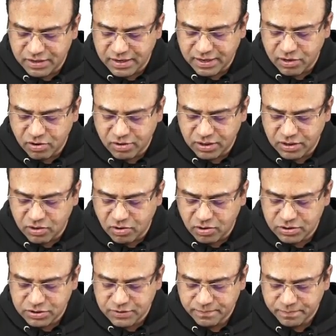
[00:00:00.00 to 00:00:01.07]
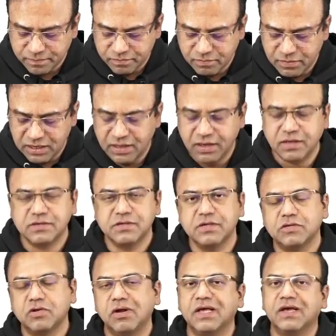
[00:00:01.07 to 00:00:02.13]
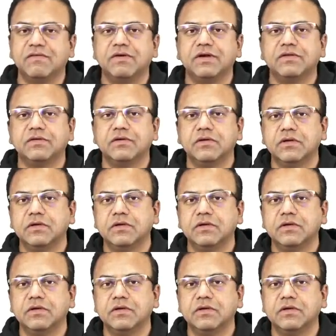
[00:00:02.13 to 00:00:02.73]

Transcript: the dicrotic notch meaning it's systolic events.